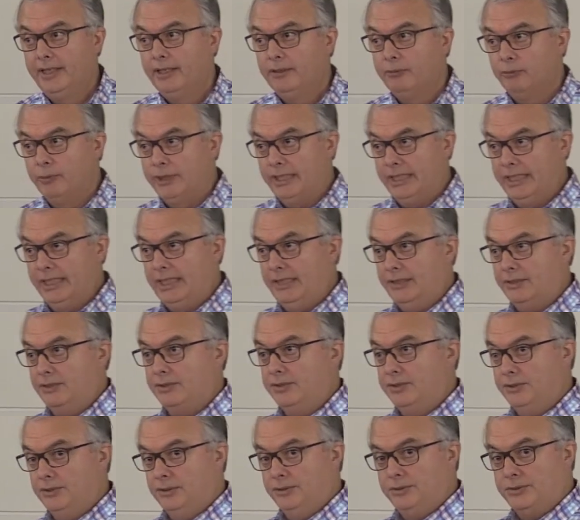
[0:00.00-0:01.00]
we
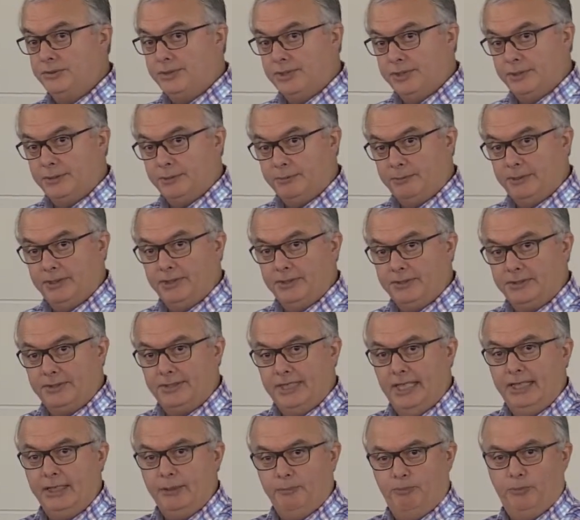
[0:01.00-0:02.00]
each use this
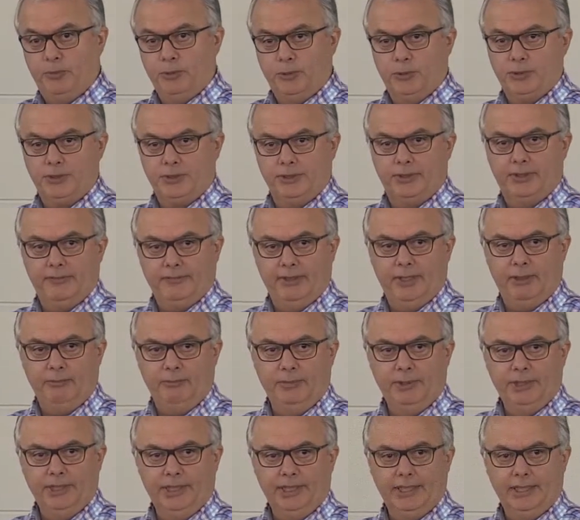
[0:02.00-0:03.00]
centre portion of our
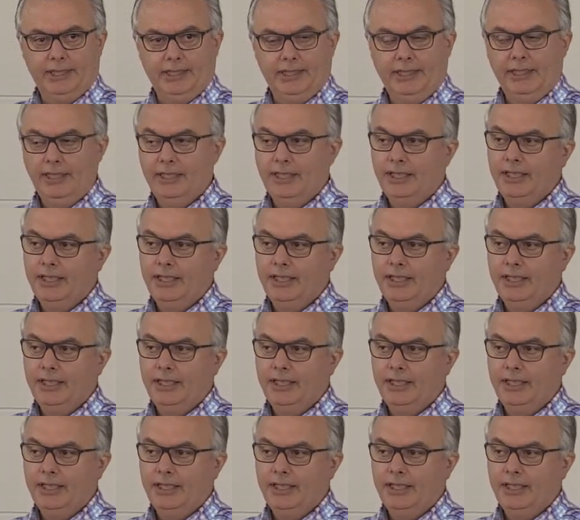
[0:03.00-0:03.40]
being